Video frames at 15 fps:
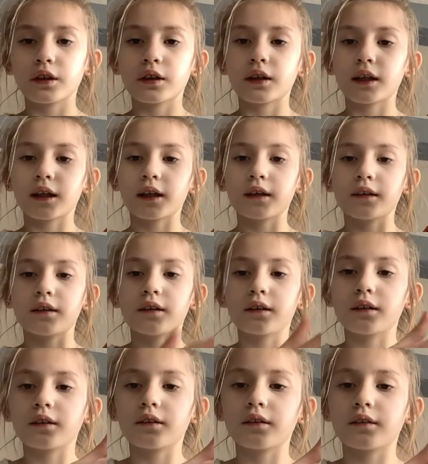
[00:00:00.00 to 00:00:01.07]
and
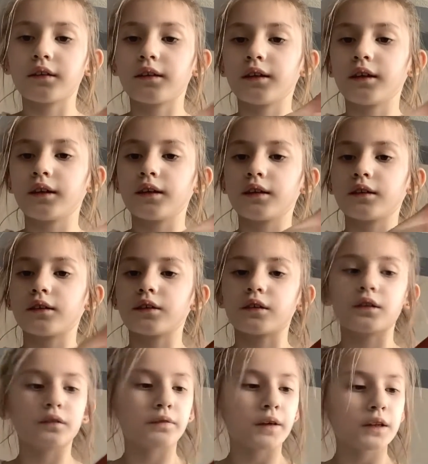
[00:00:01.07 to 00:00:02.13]
the, the
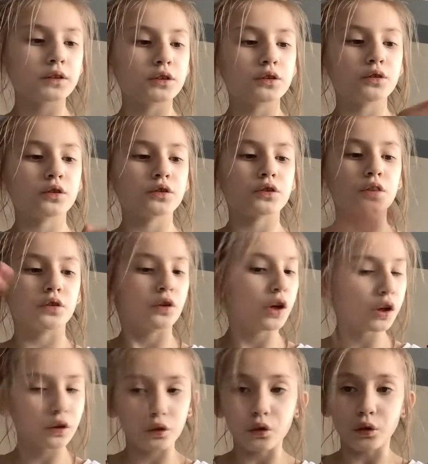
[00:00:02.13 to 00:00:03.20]
fine tuners are
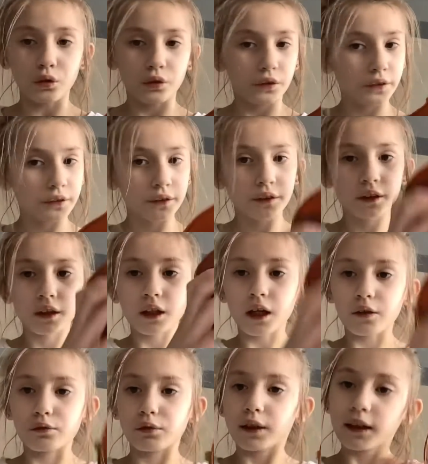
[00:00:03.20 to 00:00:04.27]
not gold.
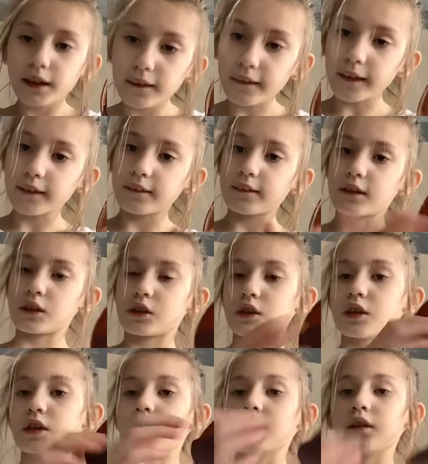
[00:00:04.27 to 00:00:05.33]
I really like the
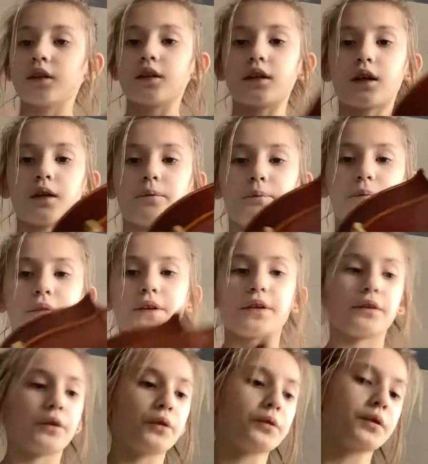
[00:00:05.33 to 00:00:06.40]
um,
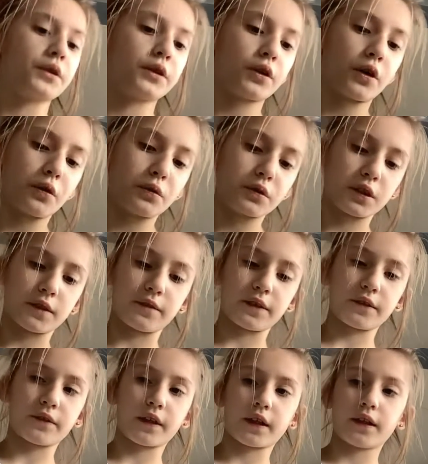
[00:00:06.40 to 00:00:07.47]
low tones of this
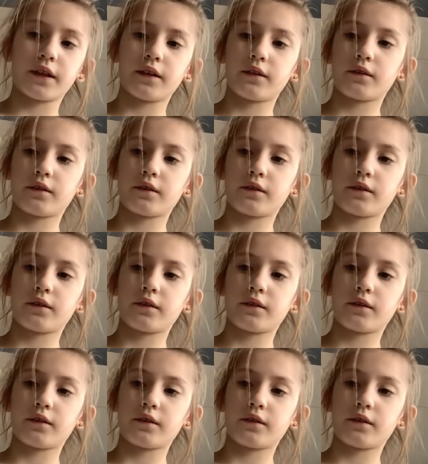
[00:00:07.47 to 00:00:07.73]
violin.